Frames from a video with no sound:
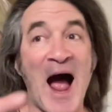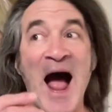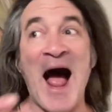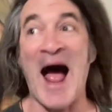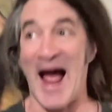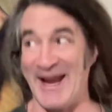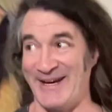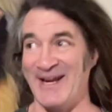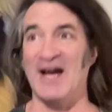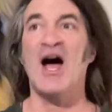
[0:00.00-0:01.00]

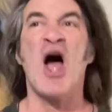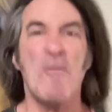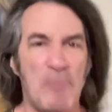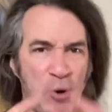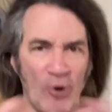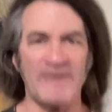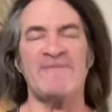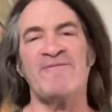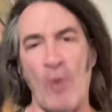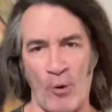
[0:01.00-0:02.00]
I put
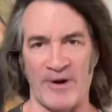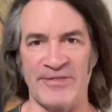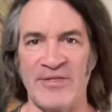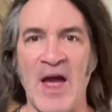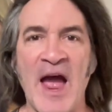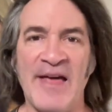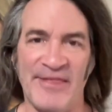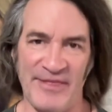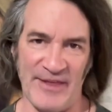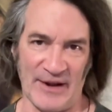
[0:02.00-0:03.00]
forth
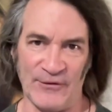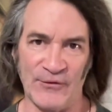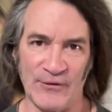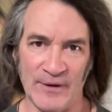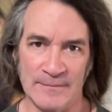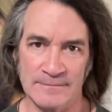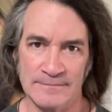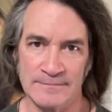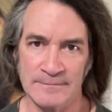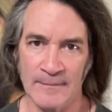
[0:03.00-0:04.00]
this.
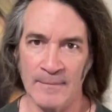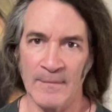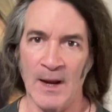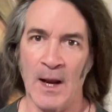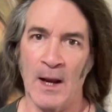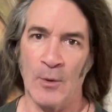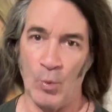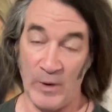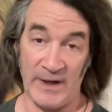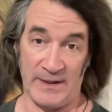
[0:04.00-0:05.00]

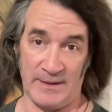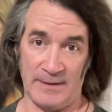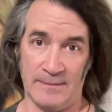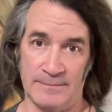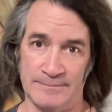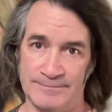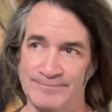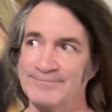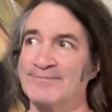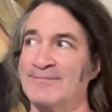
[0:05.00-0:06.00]
We
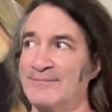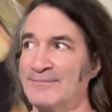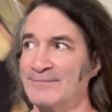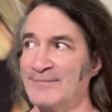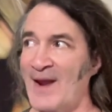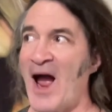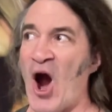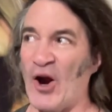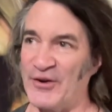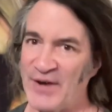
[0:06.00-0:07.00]

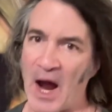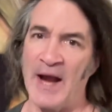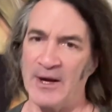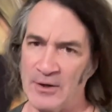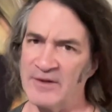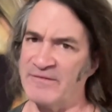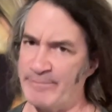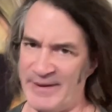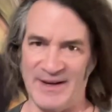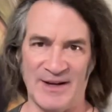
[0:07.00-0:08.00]
are tired
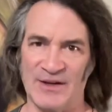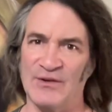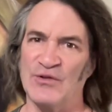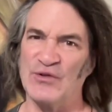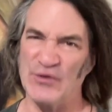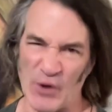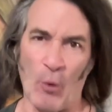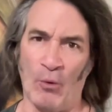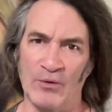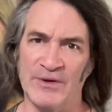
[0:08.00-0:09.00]
of being
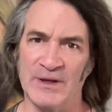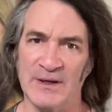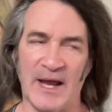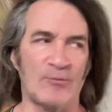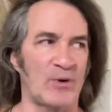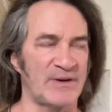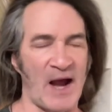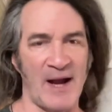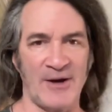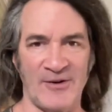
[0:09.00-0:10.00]
sold, and we're
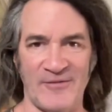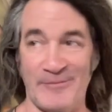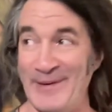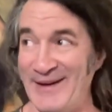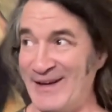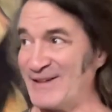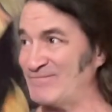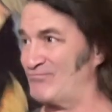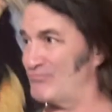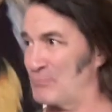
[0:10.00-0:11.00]
tired of
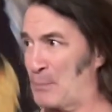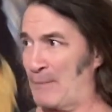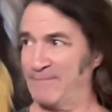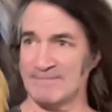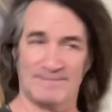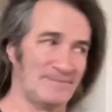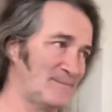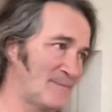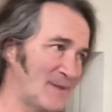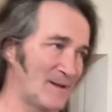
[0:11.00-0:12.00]
being
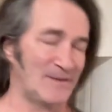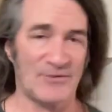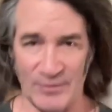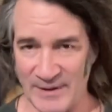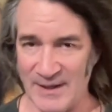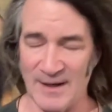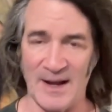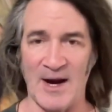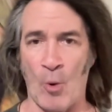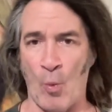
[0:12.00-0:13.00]
treated
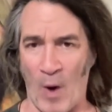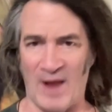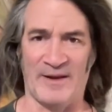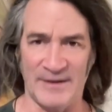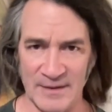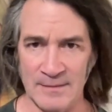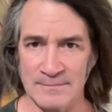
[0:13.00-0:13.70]
like a wallet.